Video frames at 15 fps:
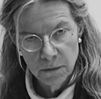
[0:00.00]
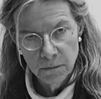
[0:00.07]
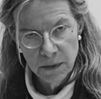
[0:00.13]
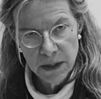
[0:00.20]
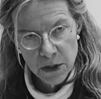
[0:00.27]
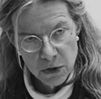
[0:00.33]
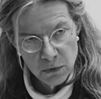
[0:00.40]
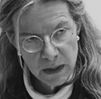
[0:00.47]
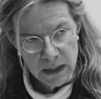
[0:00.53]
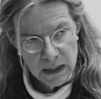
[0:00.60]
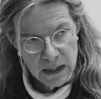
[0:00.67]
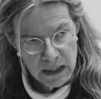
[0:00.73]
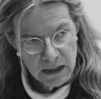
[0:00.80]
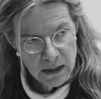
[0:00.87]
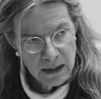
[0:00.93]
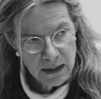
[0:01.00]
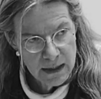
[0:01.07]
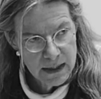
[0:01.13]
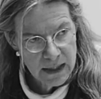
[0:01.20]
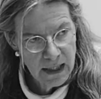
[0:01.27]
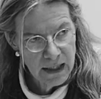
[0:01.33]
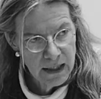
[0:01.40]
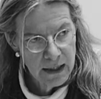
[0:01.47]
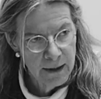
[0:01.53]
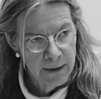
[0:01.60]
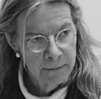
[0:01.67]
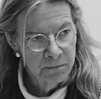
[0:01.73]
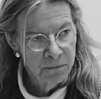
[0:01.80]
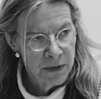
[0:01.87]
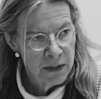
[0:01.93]
Because we didn't take
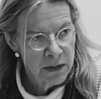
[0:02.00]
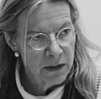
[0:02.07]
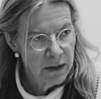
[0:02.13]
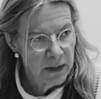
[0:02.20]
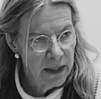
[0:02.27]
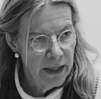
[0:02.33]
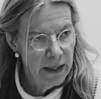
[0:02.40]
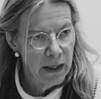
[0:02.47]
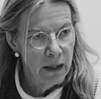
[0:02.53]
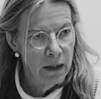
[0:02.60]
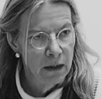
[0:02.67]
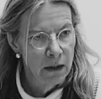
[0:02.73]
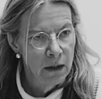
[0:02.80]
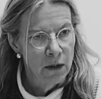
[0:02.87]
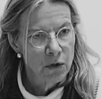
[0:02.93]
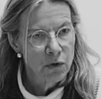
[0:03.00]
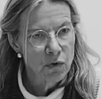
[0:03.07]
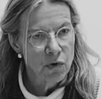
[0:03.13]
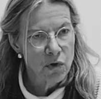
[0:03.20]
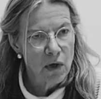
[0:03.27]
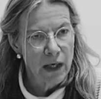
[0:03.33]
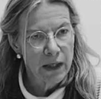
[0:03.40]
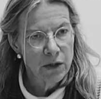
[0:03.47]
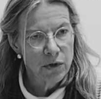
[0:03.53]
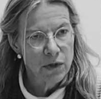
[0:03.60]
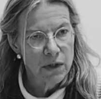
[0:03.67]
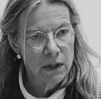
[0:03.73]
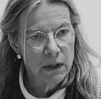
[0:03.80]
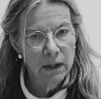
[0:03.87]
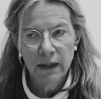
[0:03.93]
the care to try to
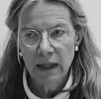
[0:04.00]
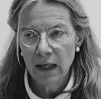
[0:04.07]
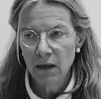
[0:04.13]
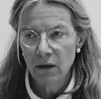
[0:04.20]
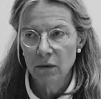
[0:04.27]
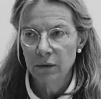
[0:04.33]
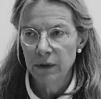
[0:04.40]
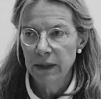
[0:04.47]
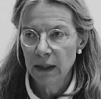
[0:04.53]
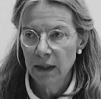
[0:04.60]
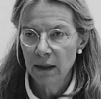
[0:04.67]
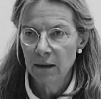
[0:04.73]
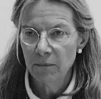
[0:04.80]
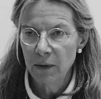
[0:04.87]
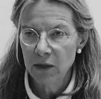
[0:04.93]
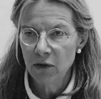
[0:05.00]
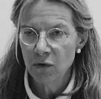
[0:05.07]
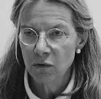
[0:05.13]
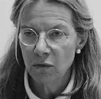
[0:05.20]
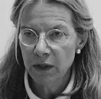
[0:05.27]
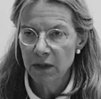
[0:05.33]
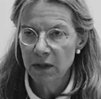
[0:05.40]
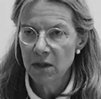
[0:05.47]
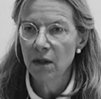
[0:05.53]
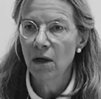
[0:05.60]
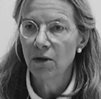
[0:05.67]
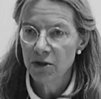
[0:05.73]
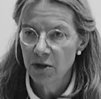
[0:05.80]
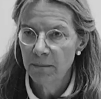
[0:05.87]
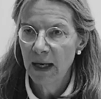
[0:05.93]
see now, yeah, but what is a
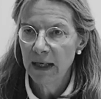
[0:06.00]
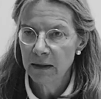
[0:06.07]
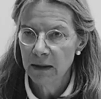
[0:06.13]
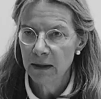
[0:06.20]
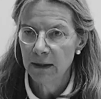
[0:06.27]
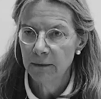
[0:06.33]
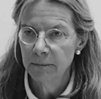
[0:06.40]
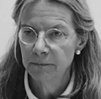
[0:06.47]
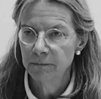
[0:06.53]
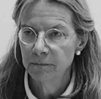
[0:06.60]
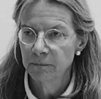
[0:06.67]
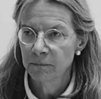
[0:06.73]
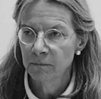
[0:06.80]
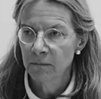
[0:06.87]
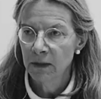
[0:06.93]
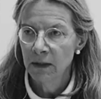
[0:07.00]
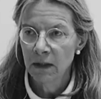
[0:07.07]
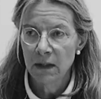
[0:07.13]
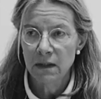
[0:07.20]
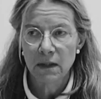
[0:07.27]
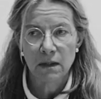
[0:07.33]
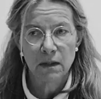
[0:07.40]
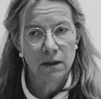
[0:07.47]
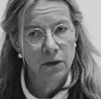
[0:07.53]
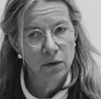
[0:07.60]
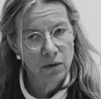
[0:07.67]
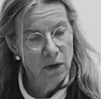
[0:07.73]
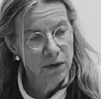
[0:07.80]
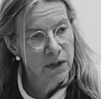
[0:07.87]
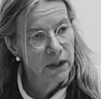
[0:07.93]
larger pattern? Is it a
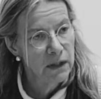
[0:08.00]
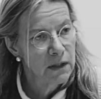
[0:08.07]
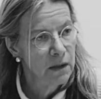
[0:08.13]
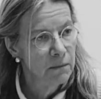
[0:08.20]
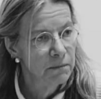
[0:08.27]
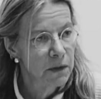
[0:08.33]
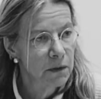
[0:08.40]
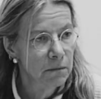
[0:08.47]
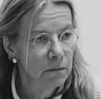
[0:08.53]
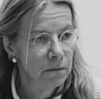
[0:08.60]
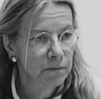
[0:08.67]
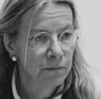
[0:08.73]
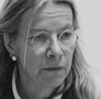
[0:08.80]
neurotic symptom,